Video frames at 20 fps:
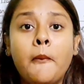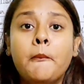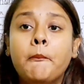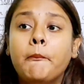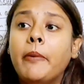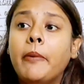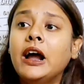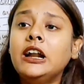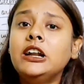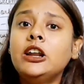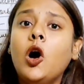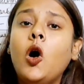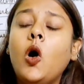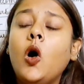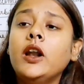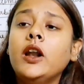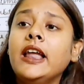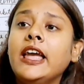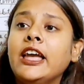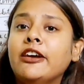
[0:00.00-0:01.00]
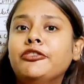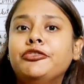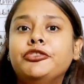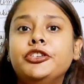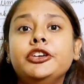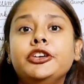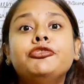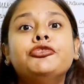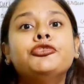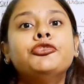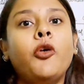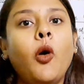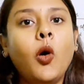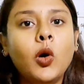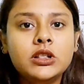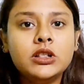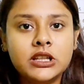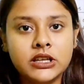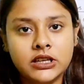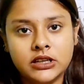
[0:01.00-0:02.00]
But on every
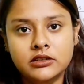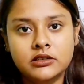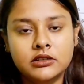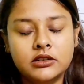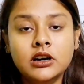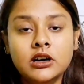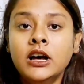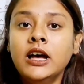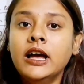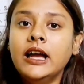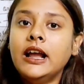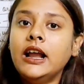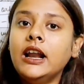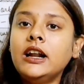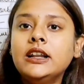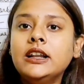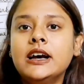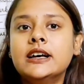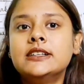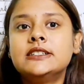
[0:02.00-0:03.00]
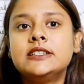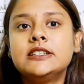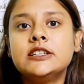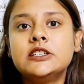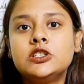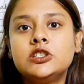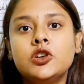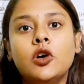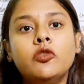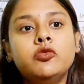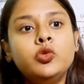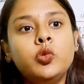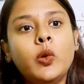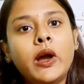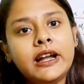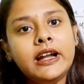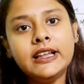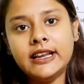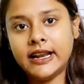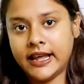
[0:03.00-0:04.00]
4th year, it consists of
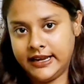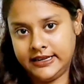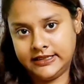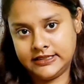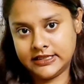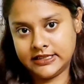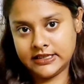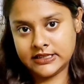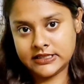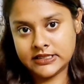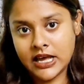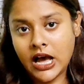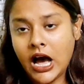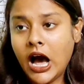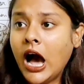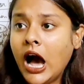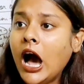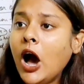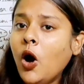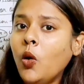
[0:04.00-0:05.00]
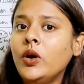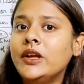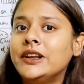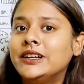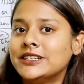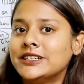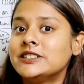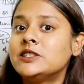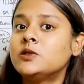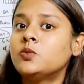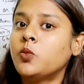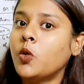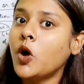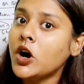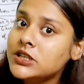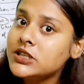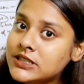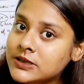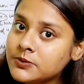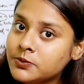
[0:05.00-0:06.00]
29 days. How it is
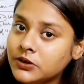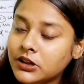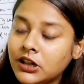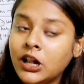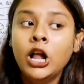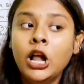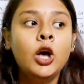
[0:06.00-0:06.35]
possible?